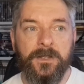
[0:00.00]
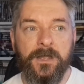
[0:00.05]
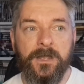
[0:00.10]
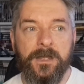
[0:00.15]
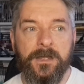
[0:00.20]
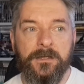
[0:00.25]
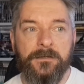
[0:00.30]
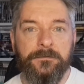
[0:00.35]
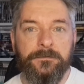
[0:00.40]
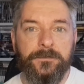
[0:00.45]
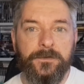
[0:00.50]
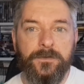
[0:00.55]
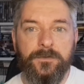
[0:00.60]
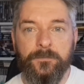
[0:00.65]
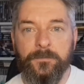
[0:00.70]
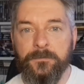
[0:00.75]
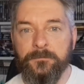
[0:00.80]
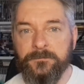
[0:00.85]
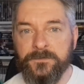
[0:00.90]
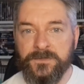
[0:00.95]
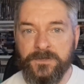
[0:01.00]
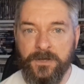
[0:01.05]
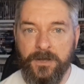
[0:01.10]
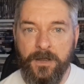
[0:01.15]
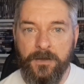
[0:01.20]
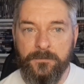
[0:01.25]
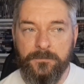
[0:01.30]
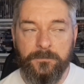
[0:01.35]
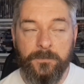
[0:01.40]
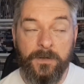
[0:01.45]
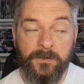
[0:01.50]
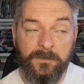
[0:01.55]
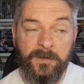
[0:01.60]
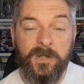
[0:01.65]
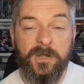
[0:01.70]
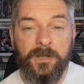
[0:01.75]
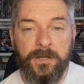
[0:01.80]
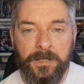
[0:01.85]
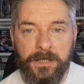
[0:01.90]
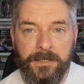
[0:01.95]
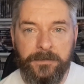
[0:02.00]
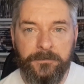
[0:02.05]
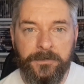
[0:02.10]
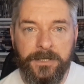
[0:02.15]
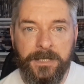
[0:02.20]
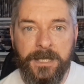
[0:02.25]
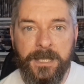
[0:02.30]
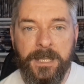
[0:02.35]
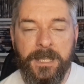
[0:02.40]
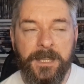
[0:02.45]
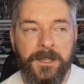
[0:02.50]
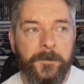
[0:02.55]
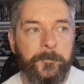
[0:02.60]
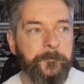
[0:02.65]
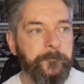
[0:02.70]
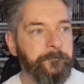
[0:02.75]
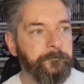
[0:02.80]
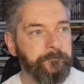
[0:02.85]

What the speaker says: a few months ago, well, earlier in the year,